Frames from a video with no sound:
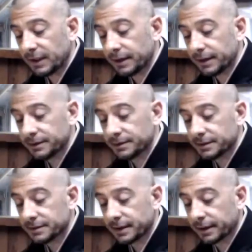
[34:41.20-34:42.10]
It is the
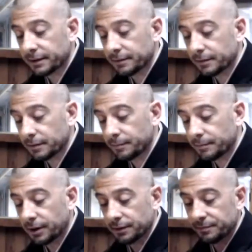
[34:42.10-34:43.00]
second
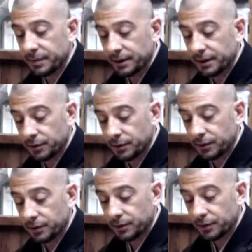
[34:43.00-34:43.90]
part of Benbo,
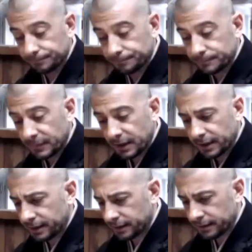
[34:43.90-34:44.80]

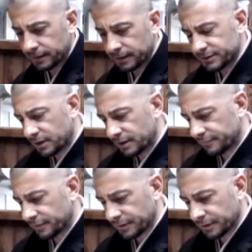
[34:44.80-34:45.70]
and it's not
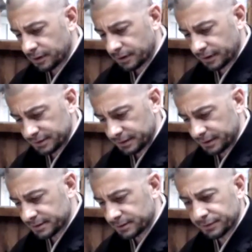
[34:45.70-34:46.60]
very long.
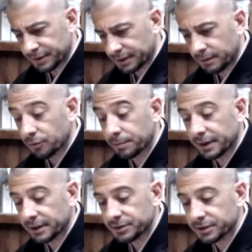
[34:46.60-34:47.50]
It's only a couple
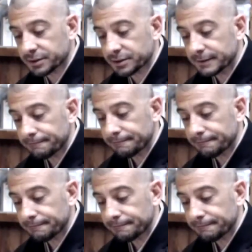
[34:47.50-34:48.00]
pages,